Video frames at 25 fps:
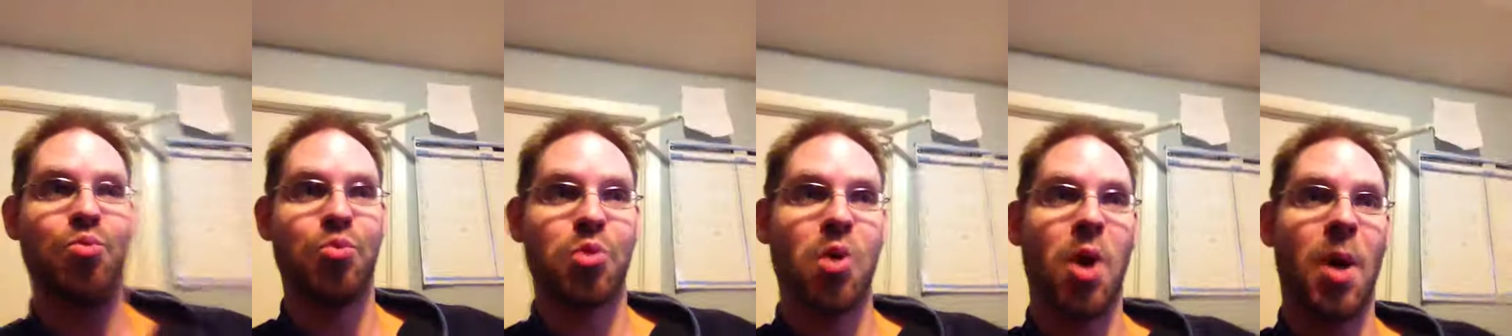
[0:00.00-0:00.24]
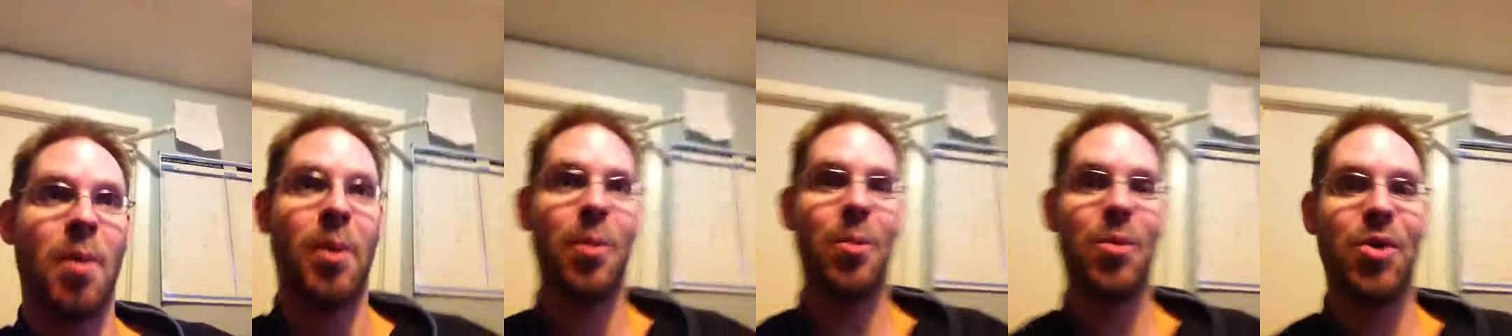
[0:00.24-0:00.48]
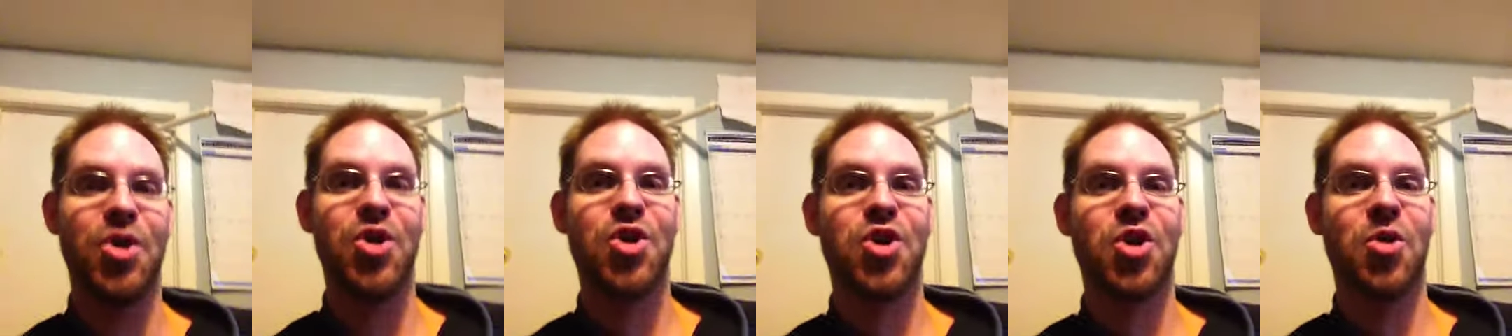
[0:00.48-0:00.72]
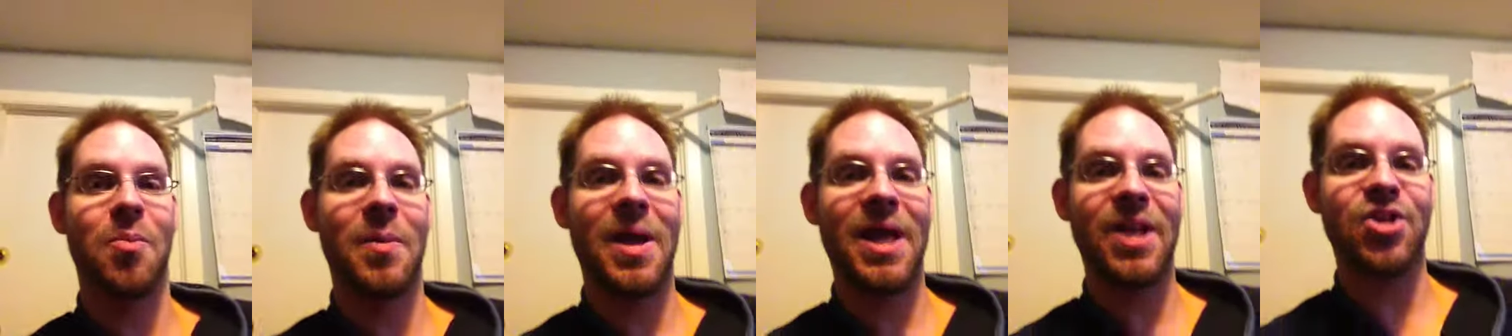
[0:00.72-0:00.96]
probably
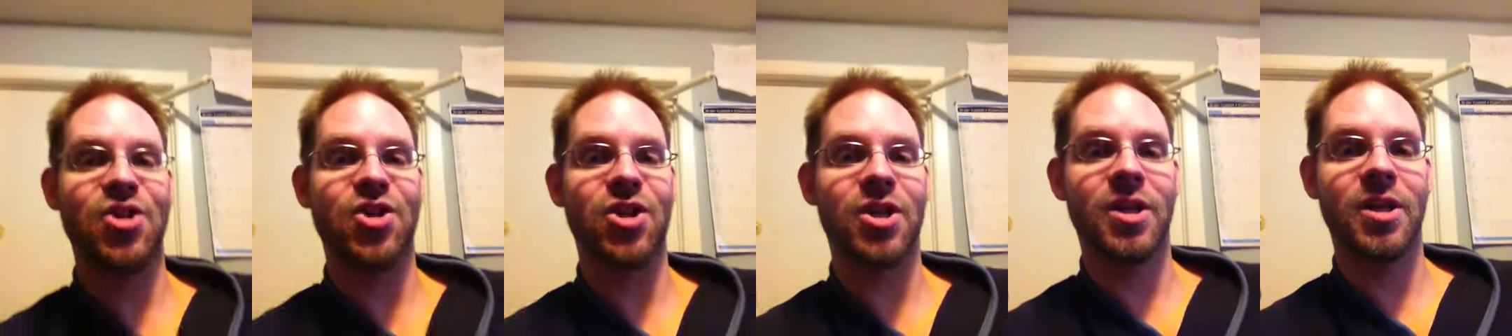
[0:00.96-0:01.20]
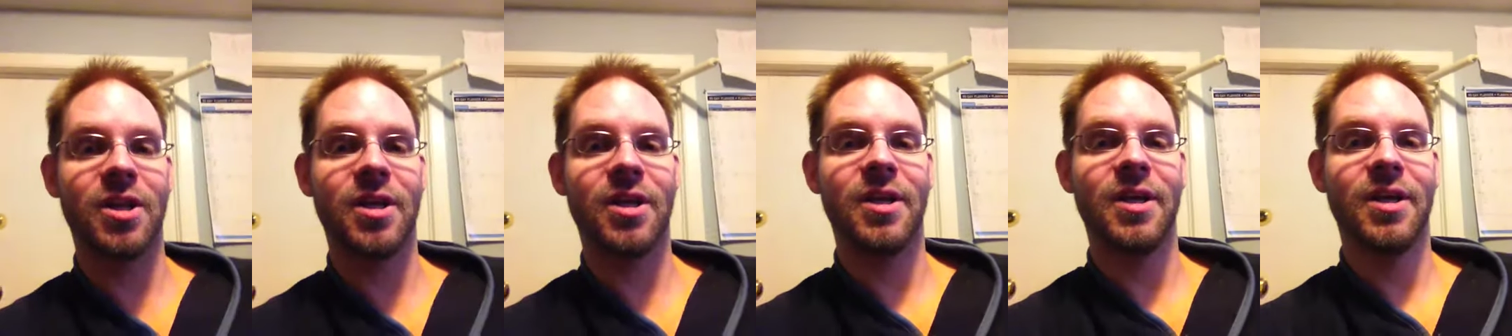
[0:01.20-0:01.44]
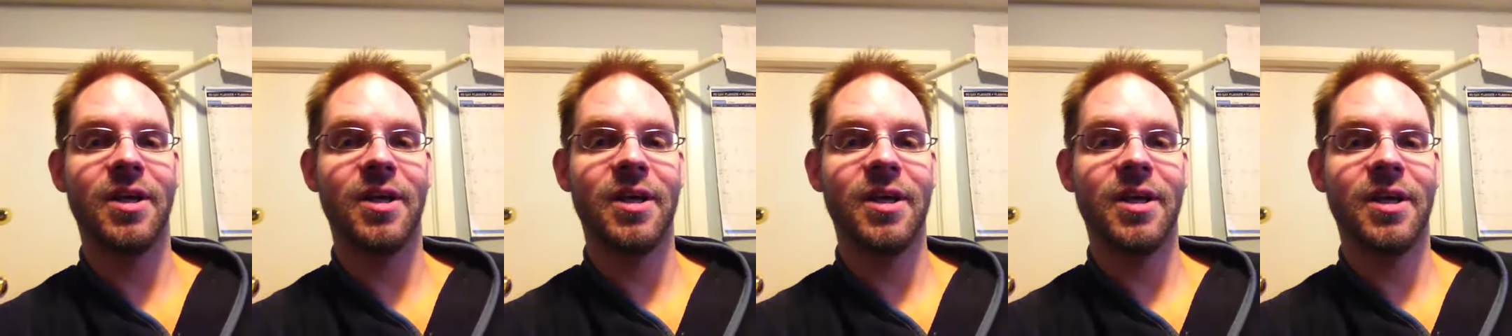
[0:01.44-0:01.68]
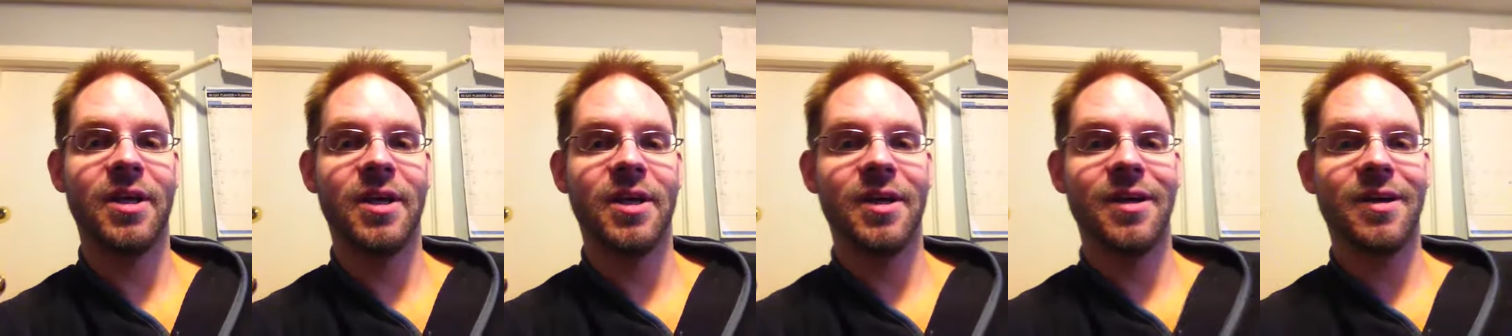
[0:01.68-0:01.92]
should mention,
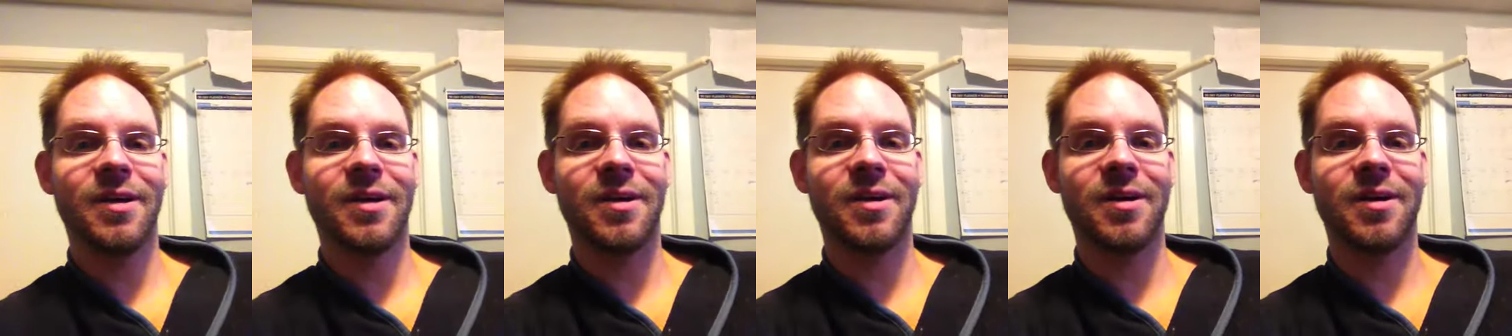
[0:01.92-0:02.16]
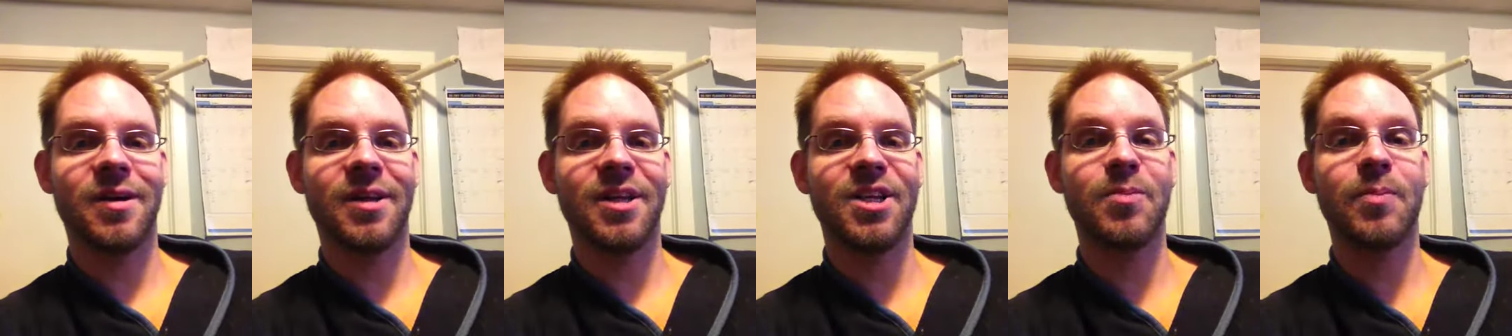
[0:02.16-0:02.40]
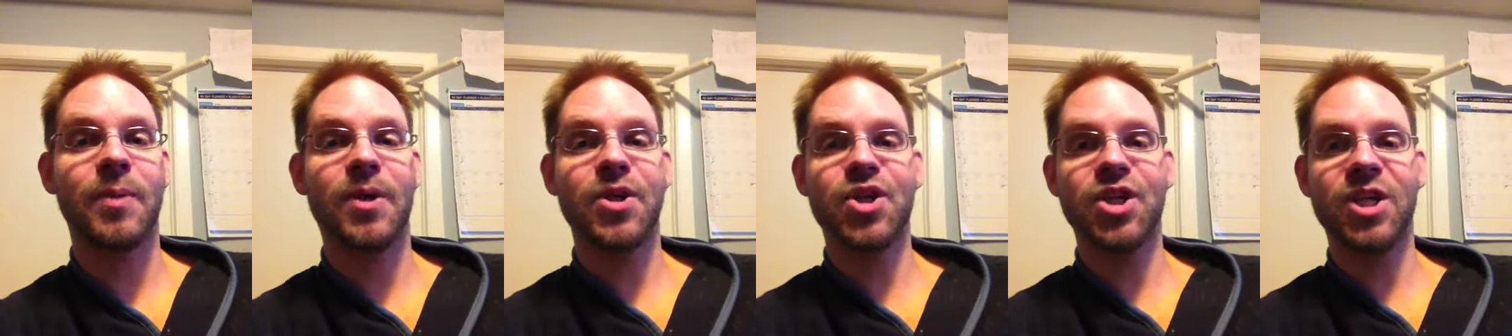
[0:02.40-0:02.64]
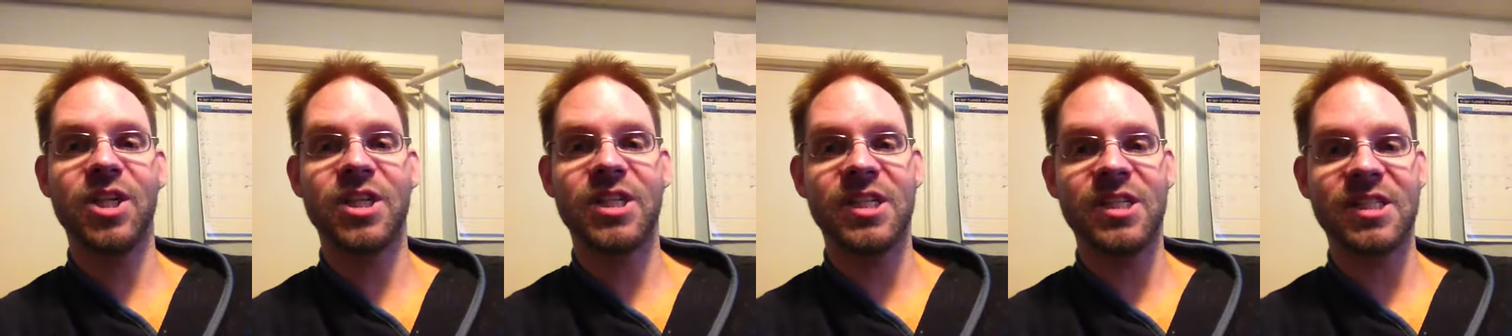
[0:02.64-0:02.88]

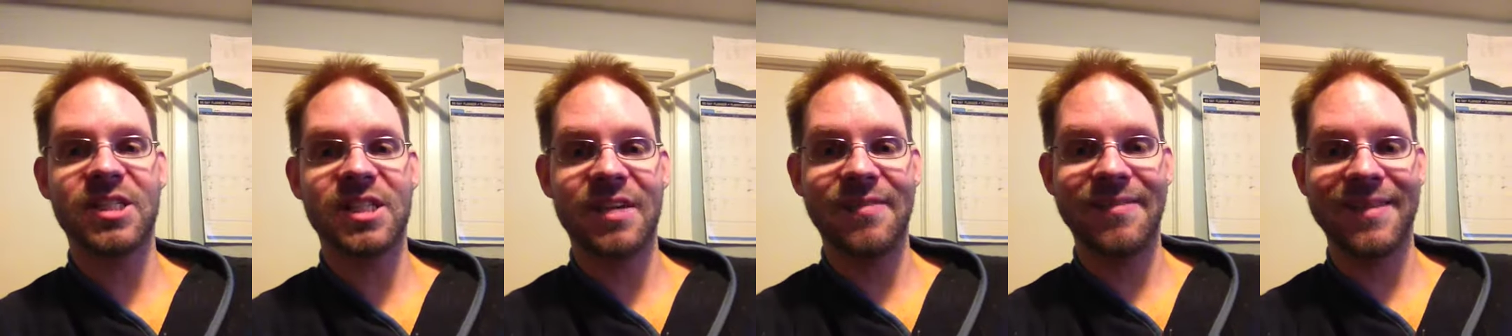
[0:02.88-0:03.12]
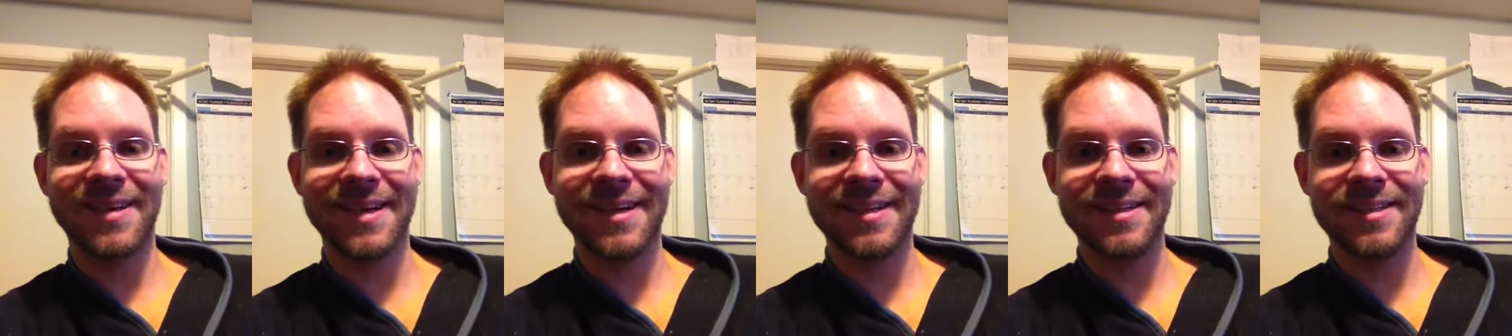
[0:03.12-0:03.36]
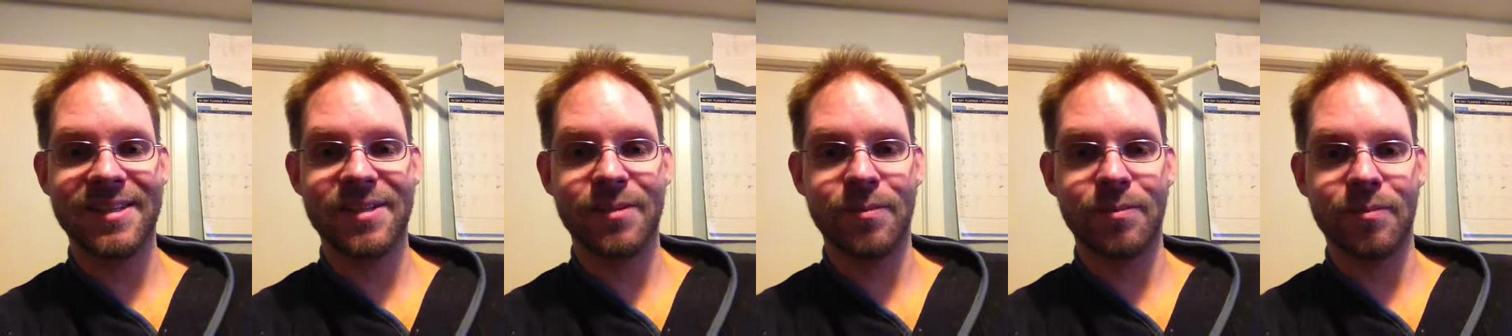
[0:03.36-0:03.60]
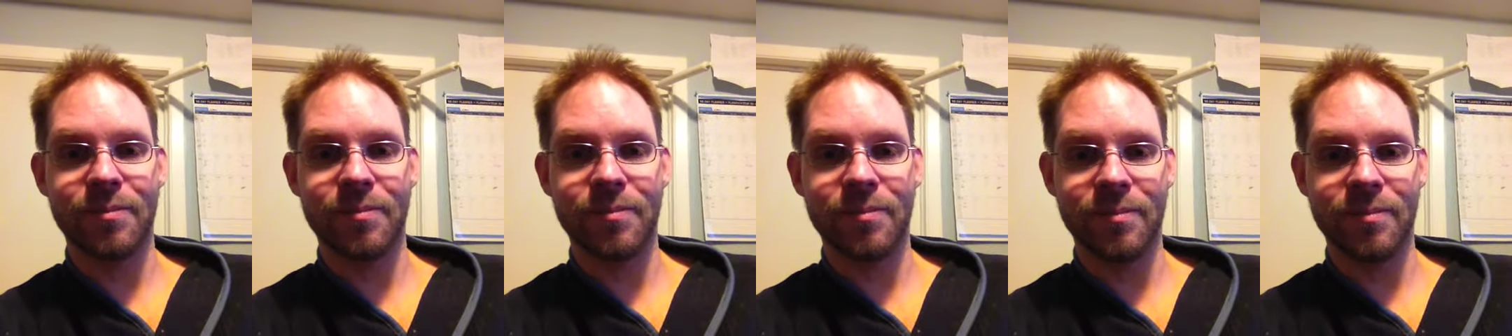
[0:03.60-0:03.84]
especially since I've had some